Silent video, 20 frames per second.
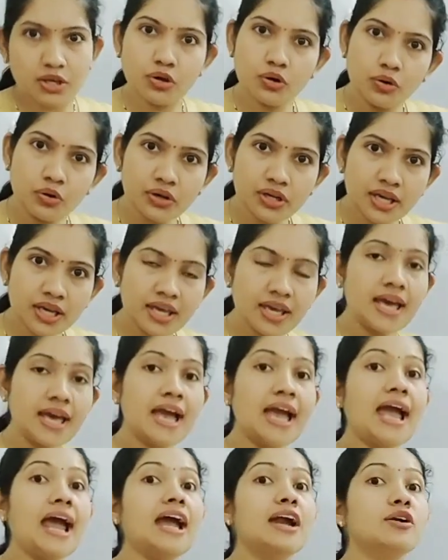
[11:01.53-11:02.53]

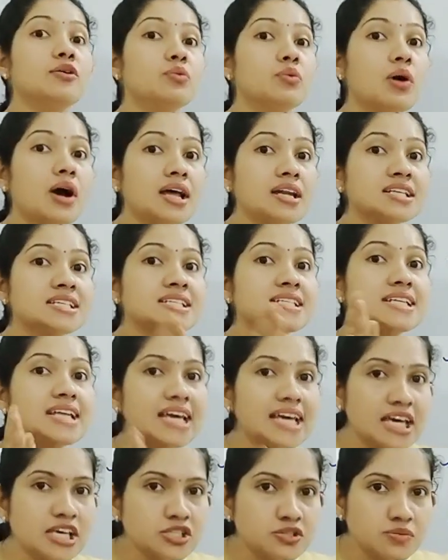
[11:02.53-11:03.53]
Okay, and one
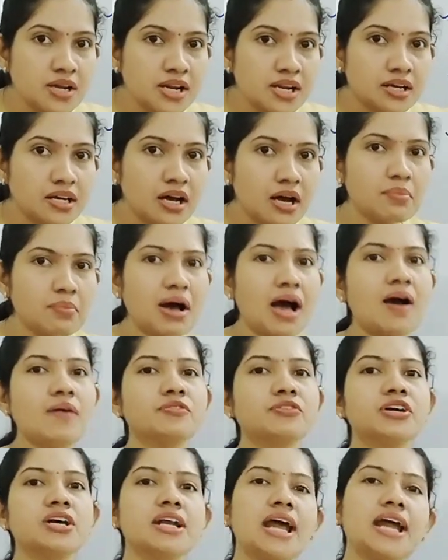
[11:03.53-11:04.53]
stage will come
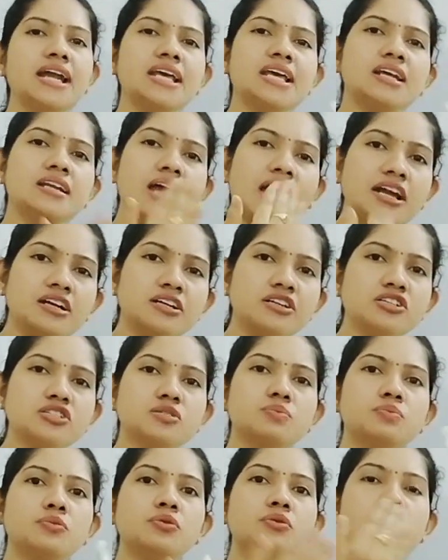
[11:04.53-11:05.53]
after adding 9
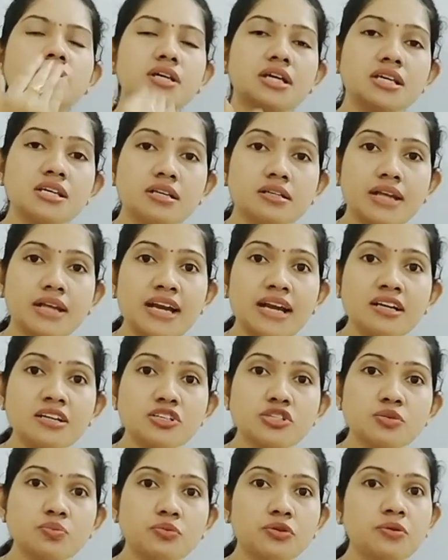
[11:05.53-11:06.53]
teaspoon, 10
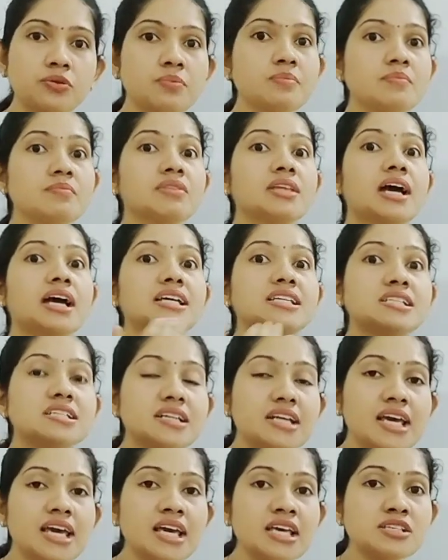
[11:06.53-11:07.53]
teaspoon. A
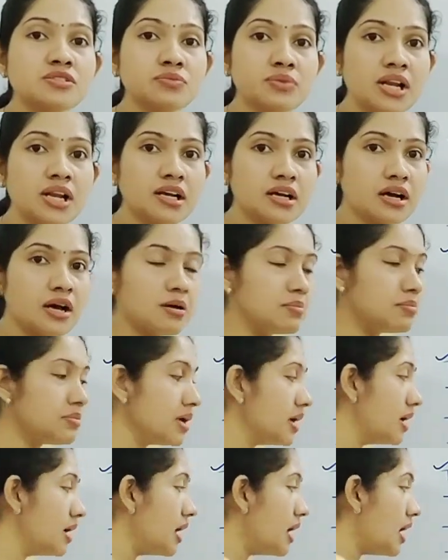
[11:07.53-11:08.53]
stage will come
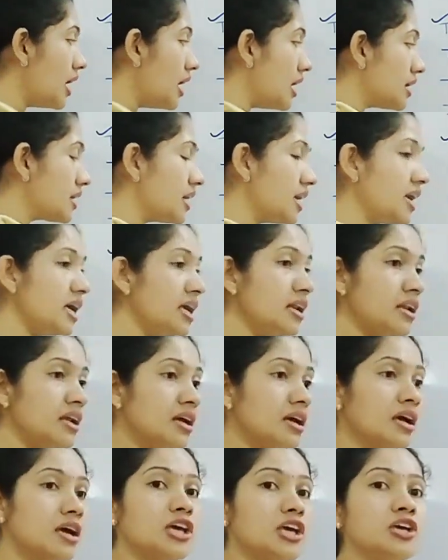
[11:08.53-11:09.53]
again.
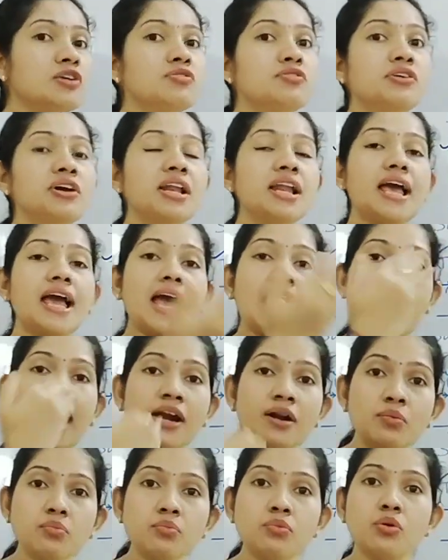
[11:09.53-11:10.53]
If we will
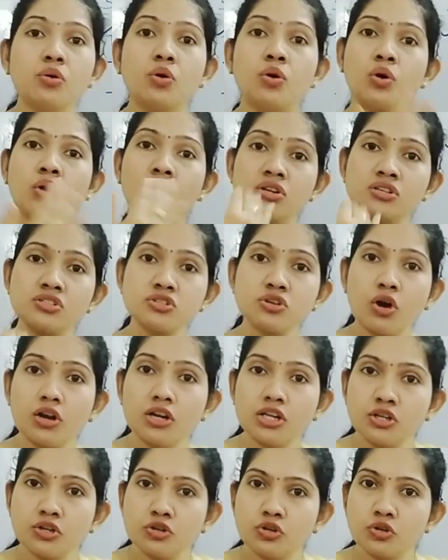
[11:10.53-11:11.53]
add more
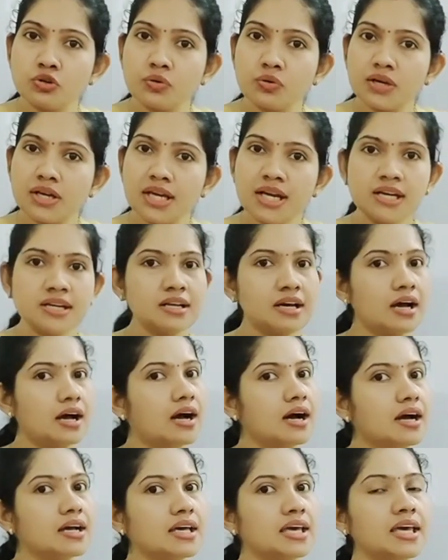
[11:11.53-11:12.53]
solid to it,
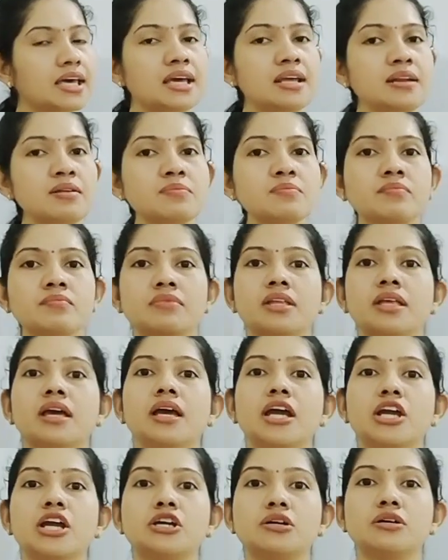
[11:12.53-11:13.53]

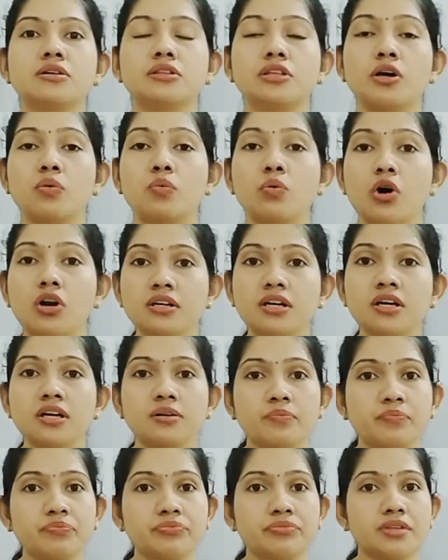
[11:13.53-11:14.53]
again the water
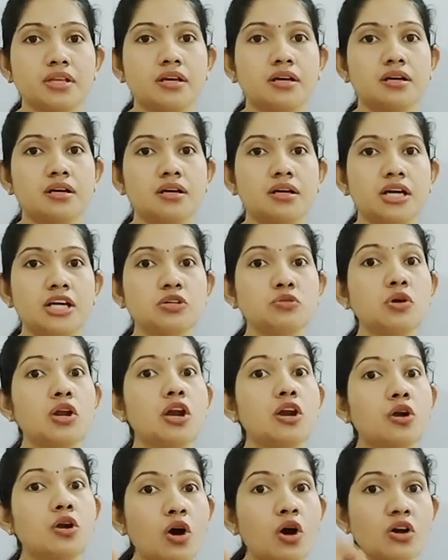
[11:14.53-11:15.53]
it
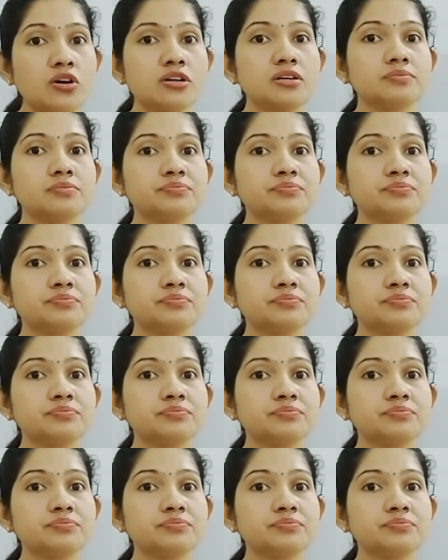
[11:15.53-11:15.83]
will not